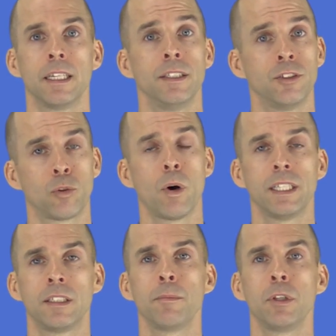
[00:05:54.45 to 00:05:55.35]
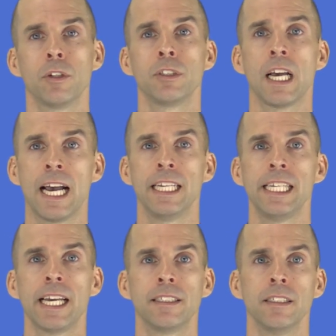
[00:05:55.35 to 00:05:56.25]
These are quite similar to
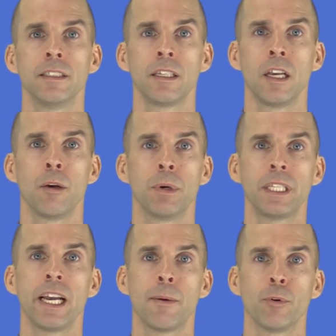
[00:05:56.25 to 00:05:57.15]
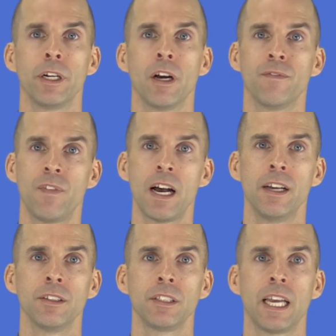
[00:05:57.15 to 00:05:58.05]
IDSs, but they operate on
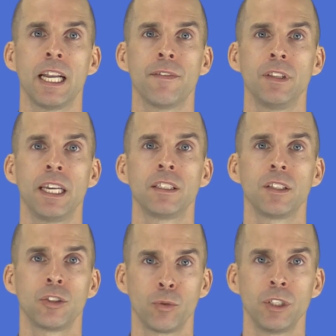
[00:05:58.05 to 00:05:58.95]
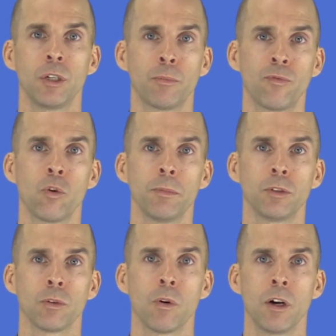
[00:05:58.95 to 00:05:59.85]
files and have less stringent performance
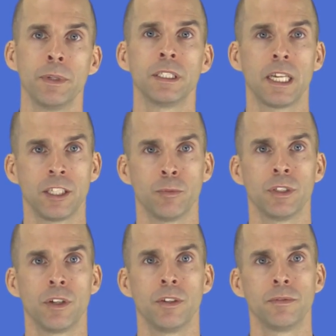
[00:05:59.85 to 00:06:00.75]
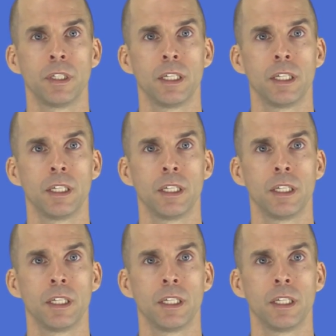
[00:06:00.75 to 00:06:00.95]
requirements as a result.